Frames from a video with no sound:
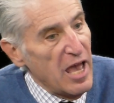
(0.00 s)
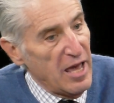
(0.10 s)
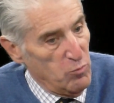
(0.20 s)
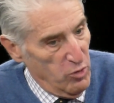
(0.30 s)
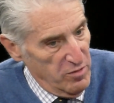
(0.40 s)

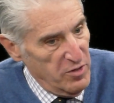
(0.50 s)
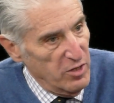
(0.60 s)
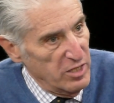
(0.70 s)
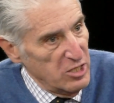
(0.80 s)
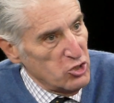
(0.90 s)
And one of
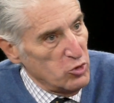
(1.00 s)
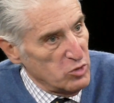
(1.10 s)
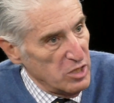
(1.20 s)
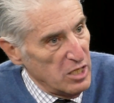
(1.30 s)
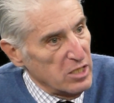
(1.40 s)
their
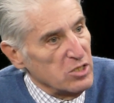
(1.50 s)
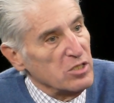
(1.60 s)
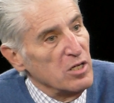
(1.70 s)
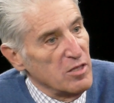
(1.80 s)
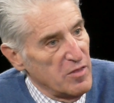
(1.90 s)
issues
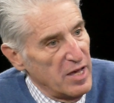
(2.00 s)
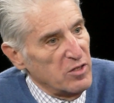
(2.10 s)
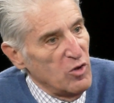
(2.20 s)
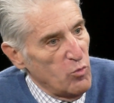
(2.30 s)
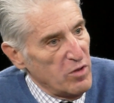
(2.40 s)
is
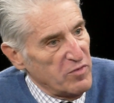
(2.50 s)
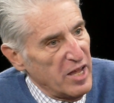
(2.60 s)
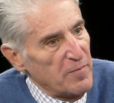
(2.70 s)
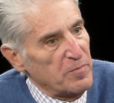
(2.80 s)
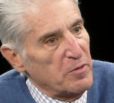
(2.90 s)
that we've
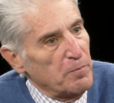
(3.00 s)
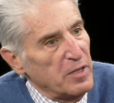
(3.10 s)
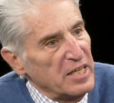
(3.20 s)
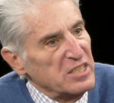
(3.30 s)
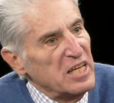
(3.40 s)
kept the
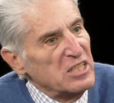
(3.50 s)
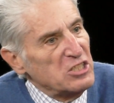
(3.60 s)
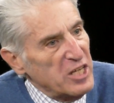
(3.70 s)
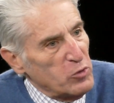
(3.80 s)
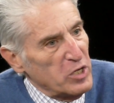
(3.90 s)
place
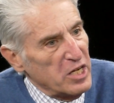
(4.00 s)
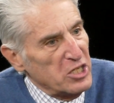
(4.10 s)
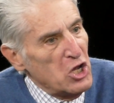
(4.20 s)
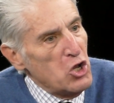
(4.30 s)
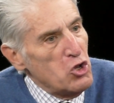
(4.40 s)
segregated.
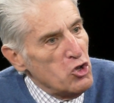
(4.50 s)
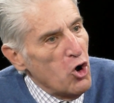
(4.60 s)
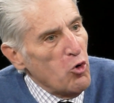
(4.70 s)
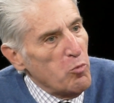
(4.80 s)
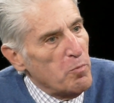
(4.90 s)

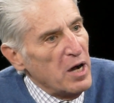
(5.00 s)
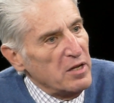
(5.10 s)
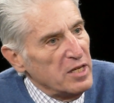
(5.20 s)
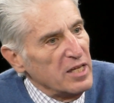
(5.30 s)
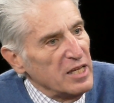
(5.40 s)

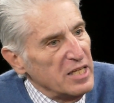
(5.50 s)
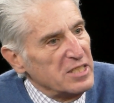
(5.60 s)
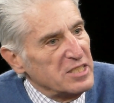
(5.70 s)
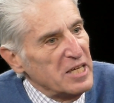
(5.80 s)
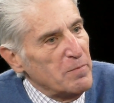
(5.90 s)
Nobody
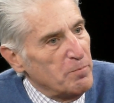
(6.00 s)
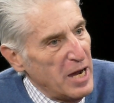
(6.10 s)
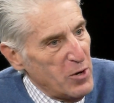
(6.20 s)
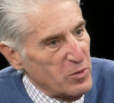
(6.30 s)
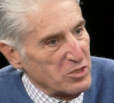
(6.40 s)
is
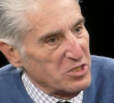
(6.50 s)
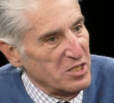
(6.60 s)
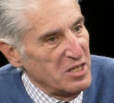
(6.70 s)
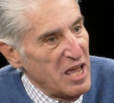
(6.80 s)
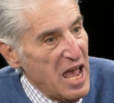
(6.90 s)
embarrassed.
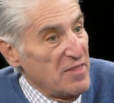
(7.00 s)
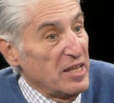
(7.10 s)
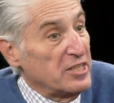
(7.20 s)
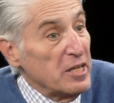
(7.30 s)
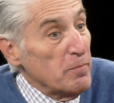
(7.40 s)
And
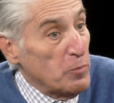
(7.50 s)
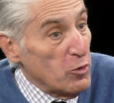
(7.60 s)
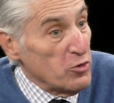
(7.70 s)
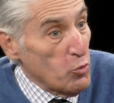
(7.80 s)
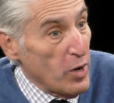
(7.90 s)
they didn't
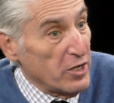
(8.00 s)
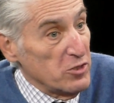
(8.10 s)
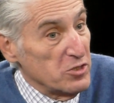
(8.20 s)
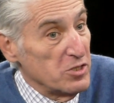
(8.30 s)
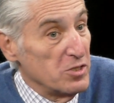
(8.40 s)
burn the
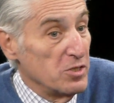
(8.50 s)
records.